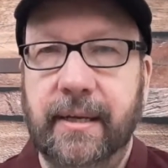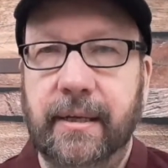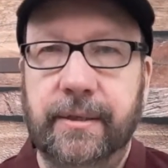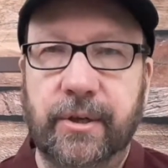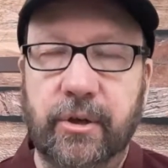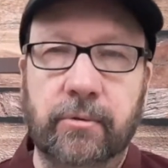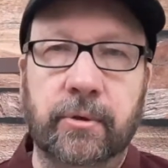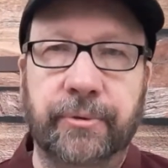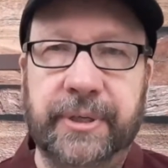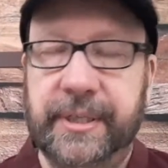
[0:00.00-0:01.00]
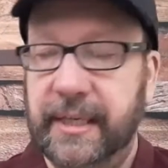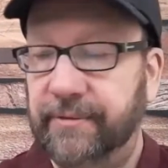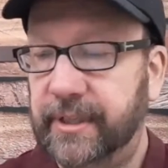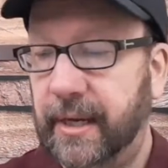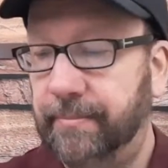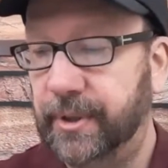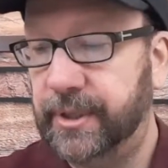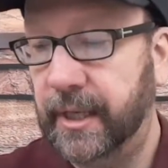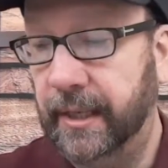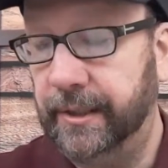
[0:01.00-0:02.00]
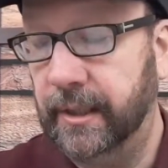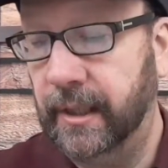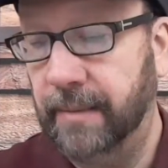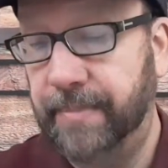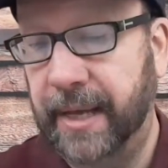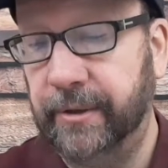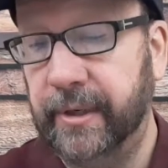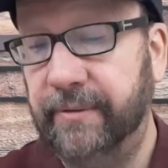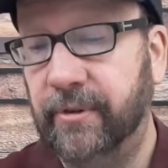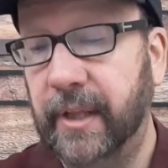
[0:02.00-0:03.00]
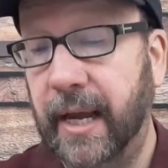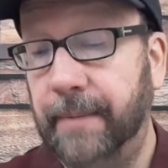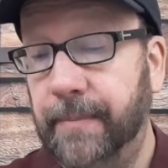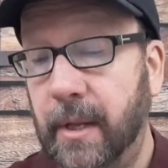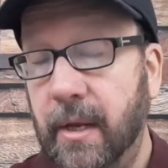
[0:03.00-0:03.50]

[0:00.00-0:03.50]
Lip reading: and so you will receive a 10% penalty for that.